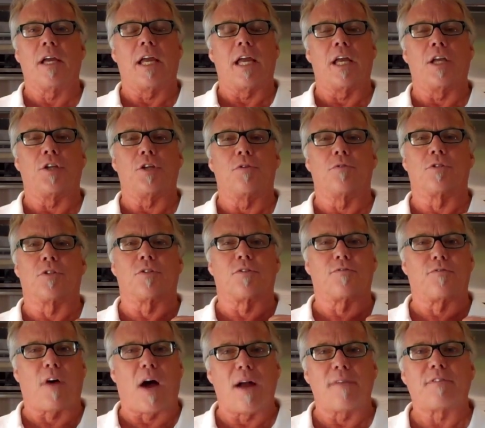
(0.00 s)
It uses
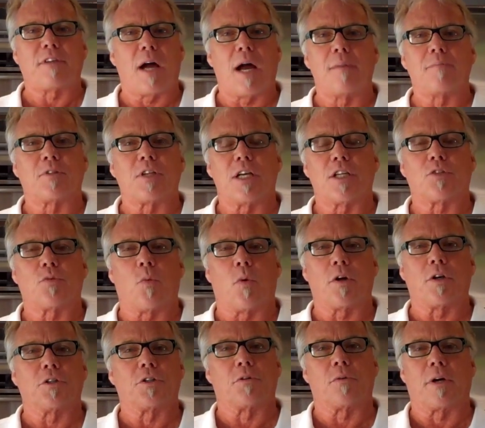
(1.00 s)
5 times less
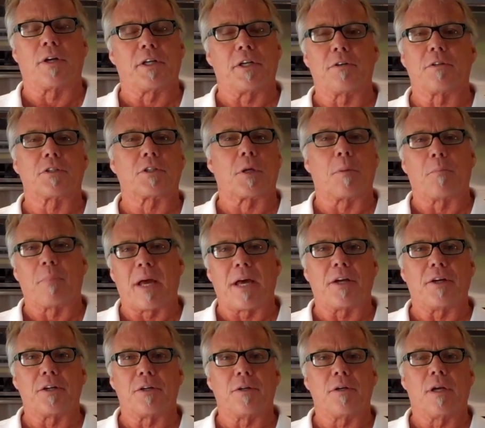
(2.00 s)
water to our nearest
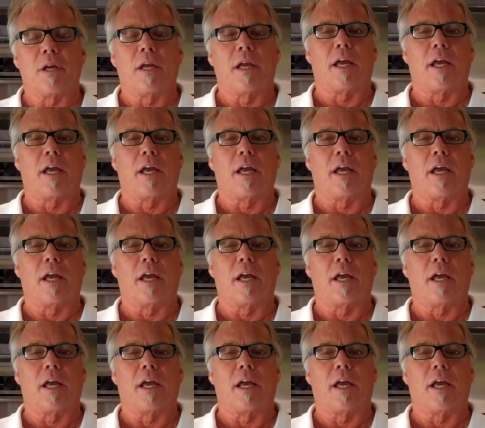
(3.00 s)
competitor.